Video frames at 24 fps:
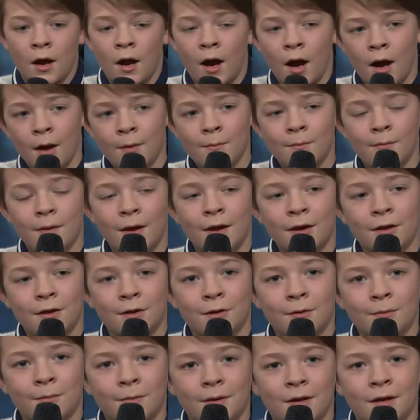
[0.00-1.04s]
I met
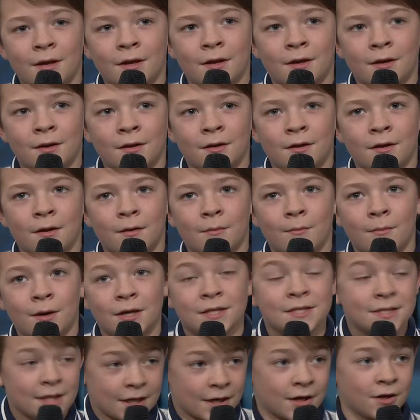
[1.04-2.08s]
him in my
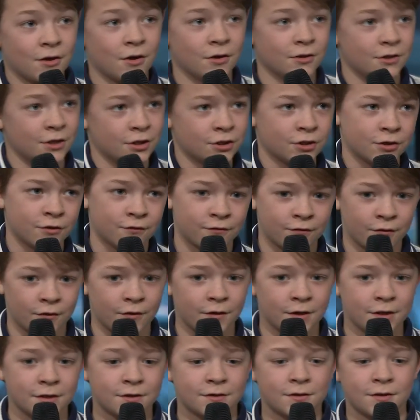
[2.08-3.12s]
second audition for
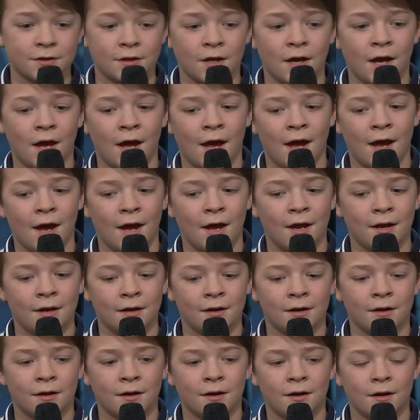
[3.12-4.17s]
this,
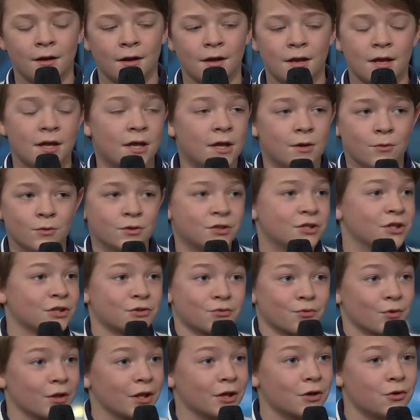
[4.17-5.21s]
and he was just
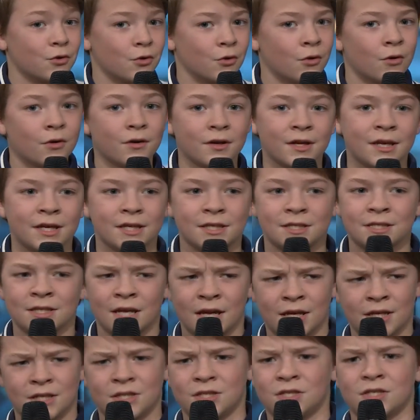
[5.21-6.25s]
really cool. He's
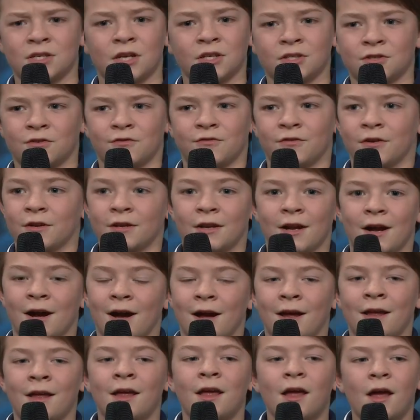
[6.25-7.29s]
like such a fun
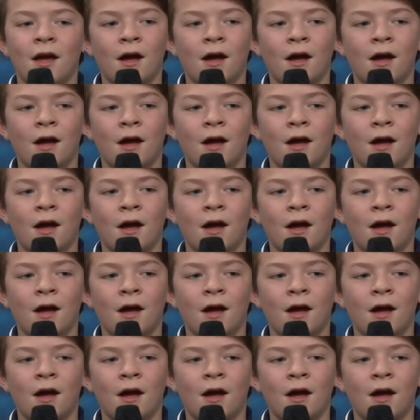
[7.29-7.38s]
guy.